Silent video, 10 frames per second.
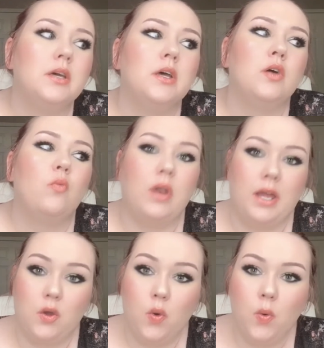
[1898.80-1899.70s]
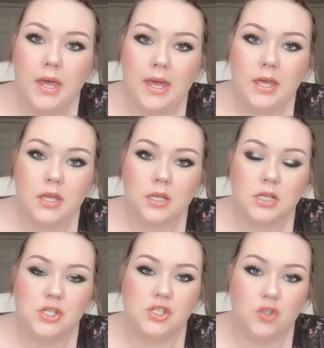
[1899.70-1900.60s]
when I quit,
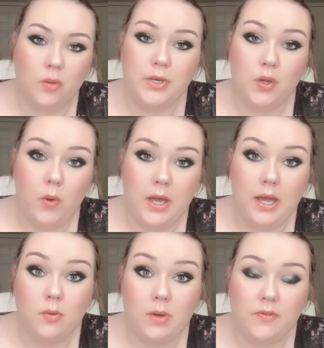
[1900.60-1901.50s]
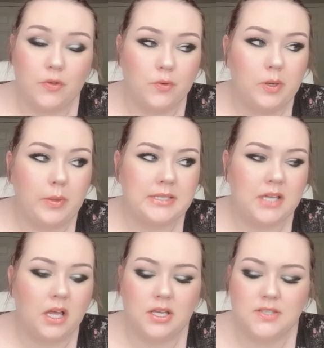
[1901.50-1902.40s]
because she told me to quit, I quit for 3 weeks. I
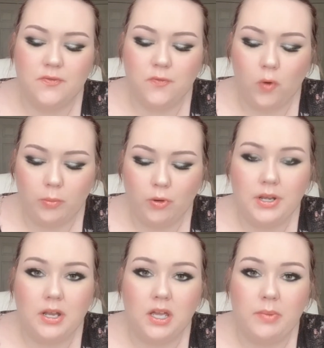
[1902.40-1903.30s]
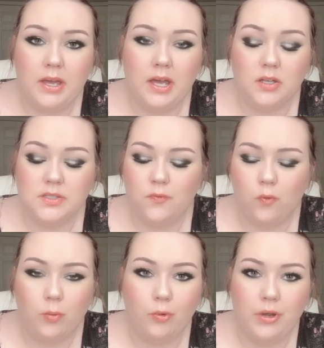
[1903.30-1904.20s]
lost 4.9 pounds,
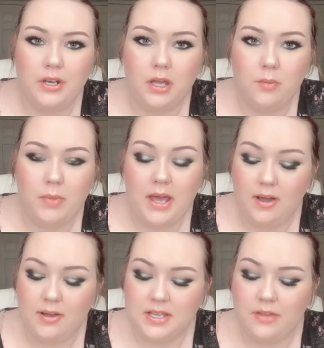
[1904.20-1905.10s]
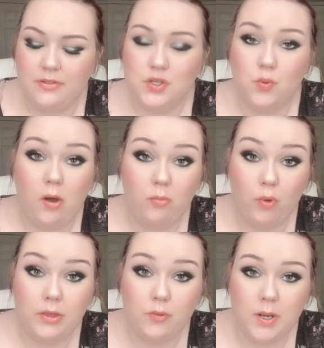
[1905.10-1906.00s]
and then
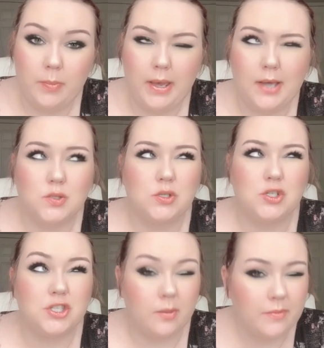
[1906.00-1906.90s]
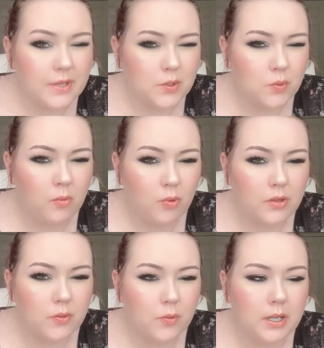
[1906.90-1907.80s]
12.3 pounds, which some of that
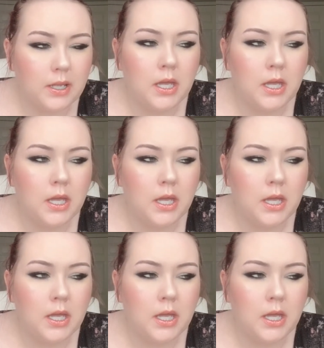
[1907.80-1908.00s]
12.3